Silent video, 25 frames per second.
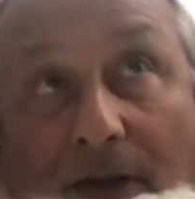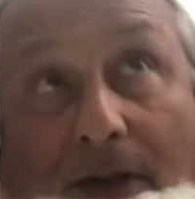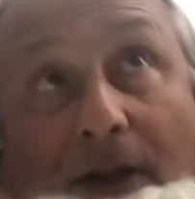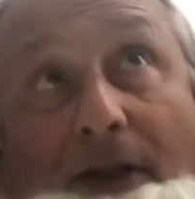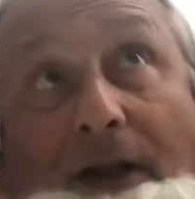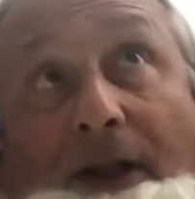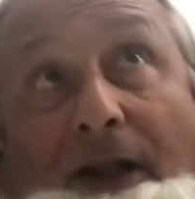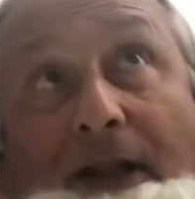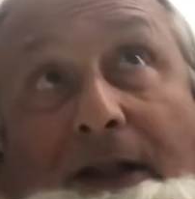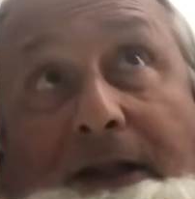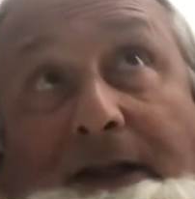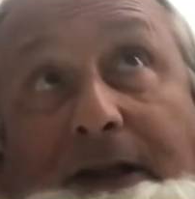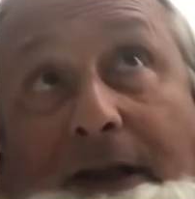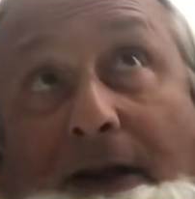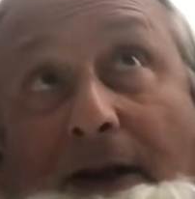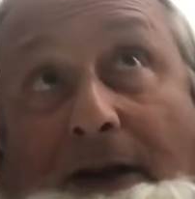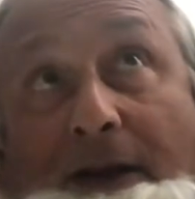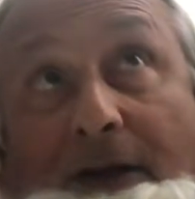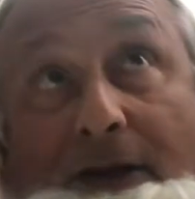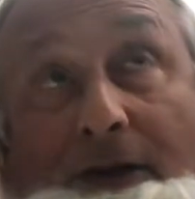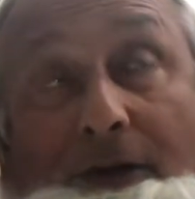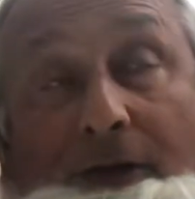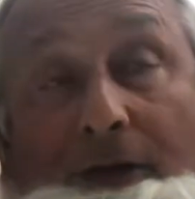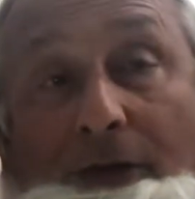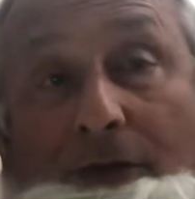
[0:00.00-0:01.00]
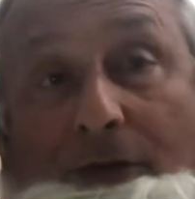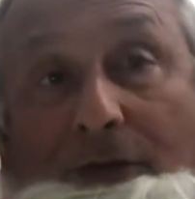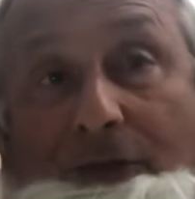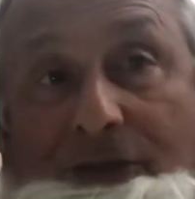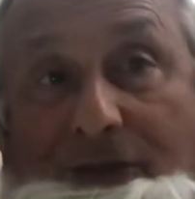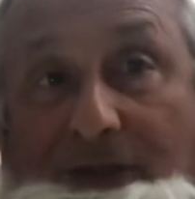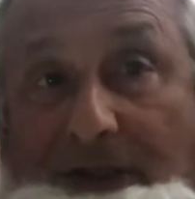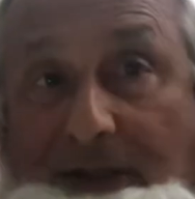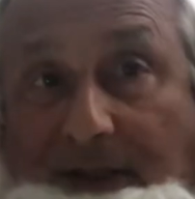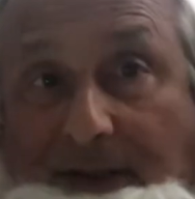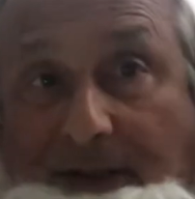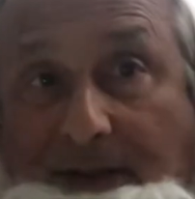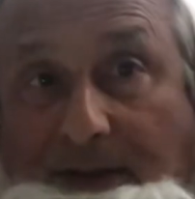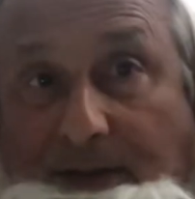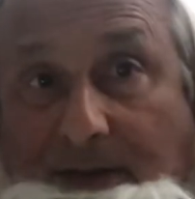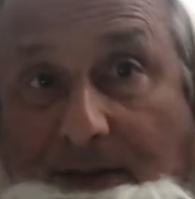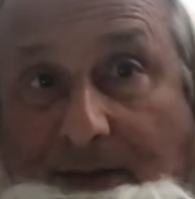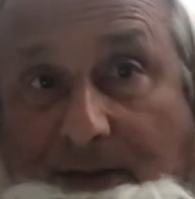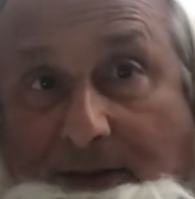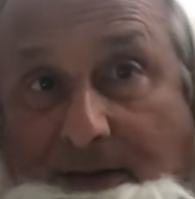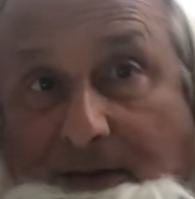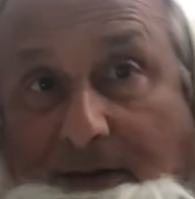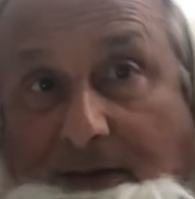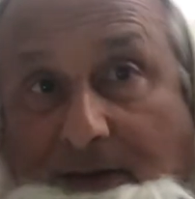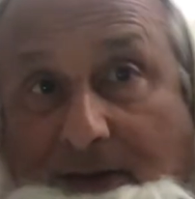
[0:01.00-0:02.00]
I could lose it.
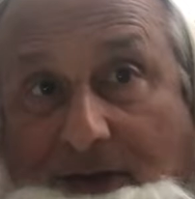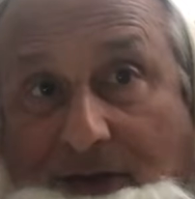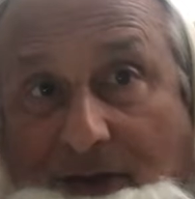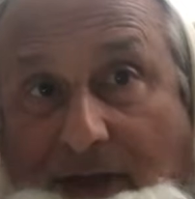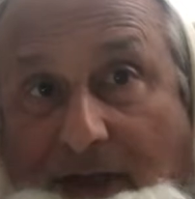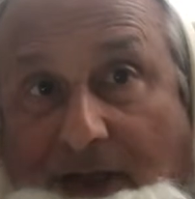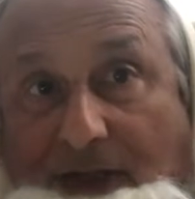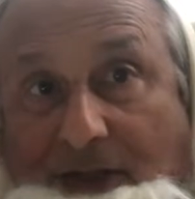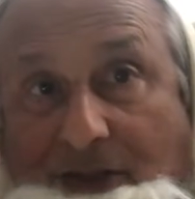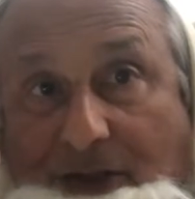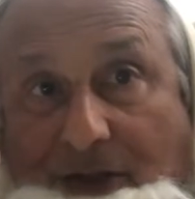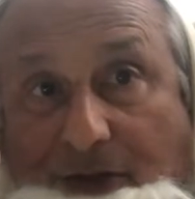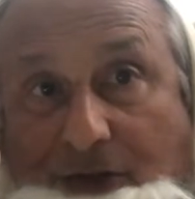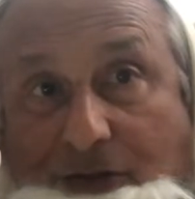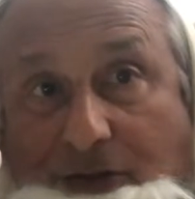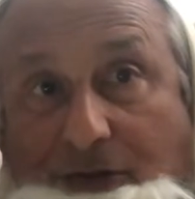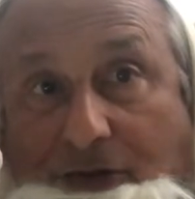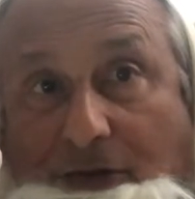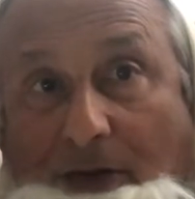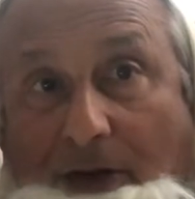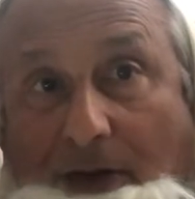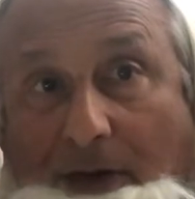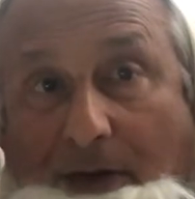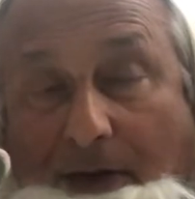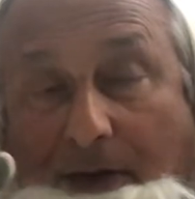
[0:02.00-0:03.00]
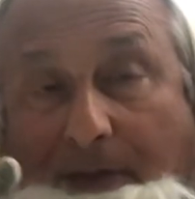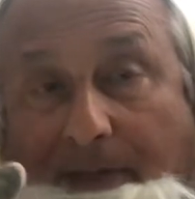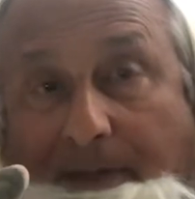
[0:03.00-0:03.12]
It's getting so strong.